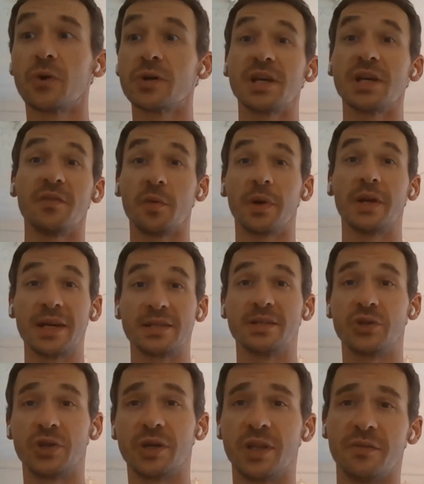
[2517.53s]
And of course, everybody
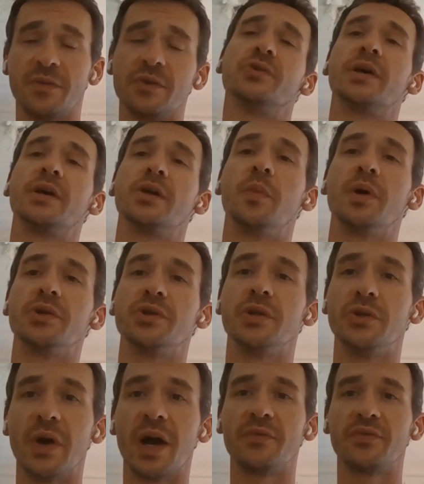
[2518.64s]
has to share that vision, like you
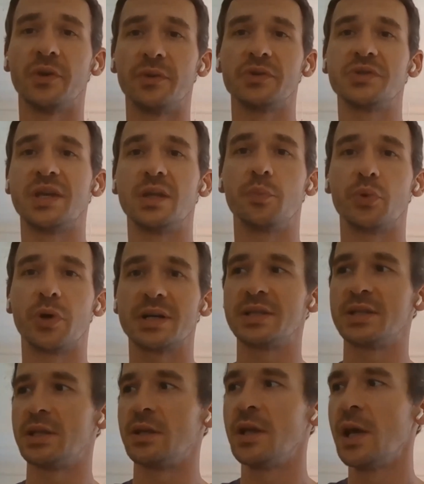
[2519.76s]
mentioned. You have to understand the
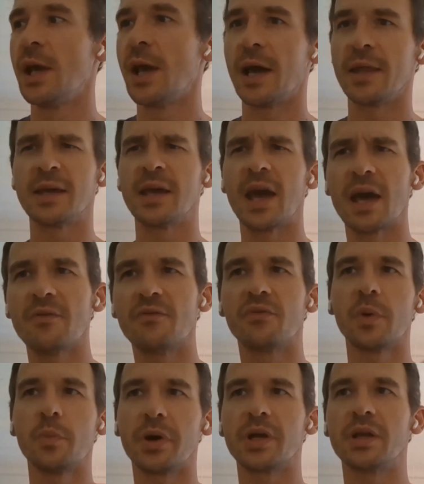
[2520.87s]
process, and I think
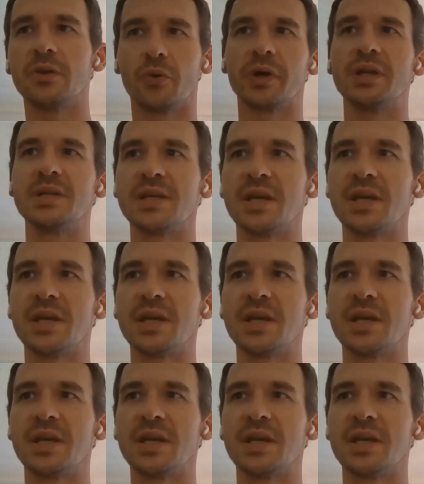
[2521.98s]
everybody in the